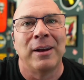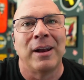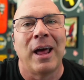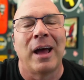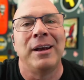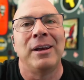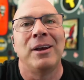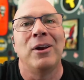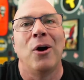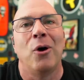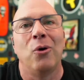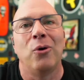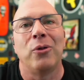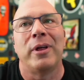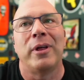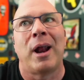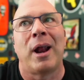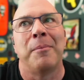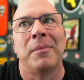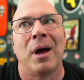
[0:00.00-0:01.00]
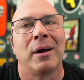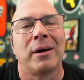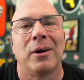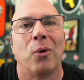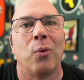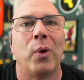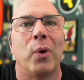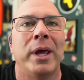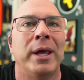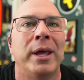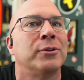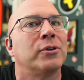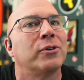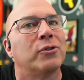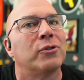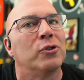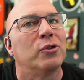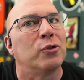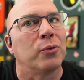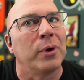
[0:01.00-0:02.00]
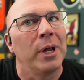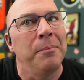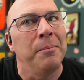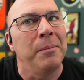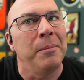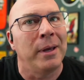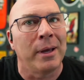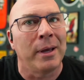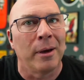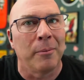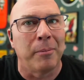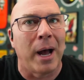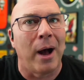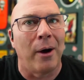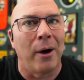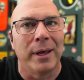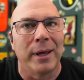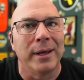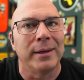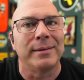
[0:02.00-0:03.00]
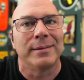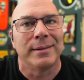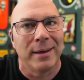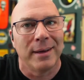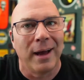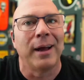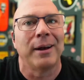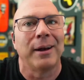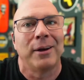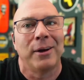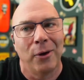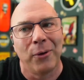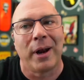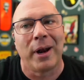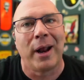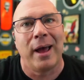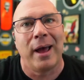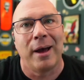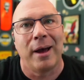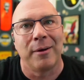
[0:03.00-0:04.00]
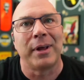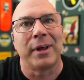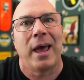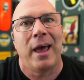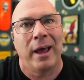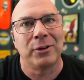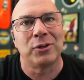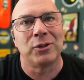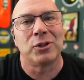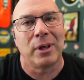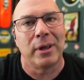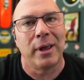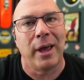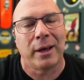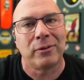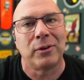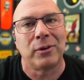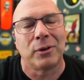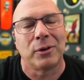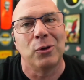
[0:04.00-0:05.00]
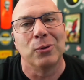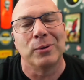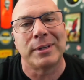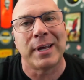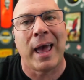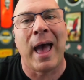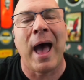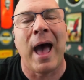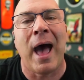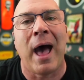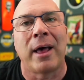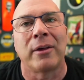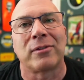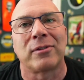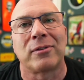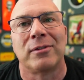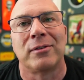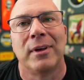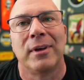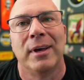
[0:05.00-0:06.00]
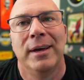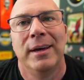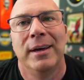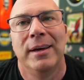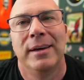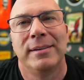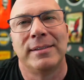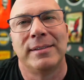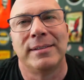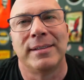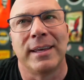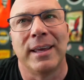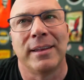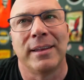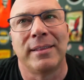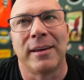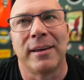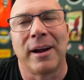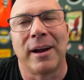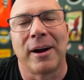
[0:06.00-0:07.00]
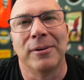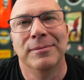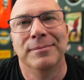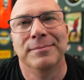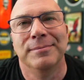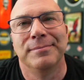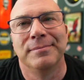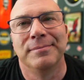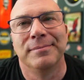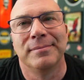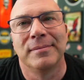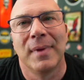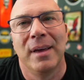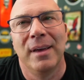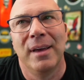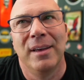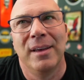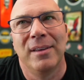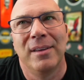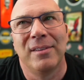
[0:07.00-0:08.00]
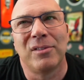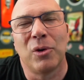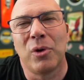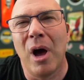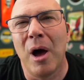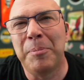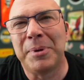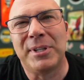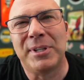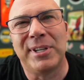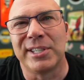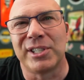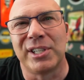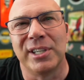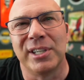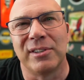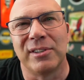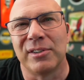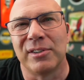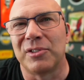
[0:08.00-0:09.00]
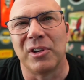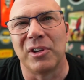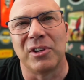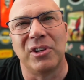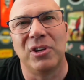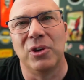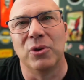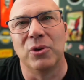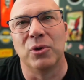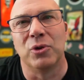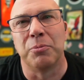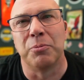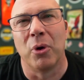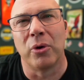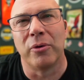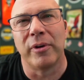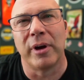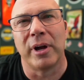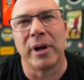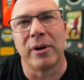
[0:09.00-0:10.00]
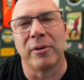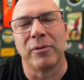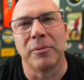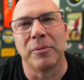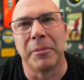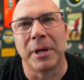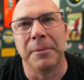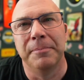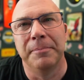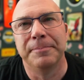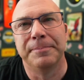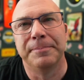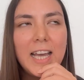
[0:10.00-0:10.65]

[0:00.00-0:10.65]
And I know that I'm not going to win just dreaming about it. I know that I have to execute tasks to get there. So competition, just a huge motivator for me.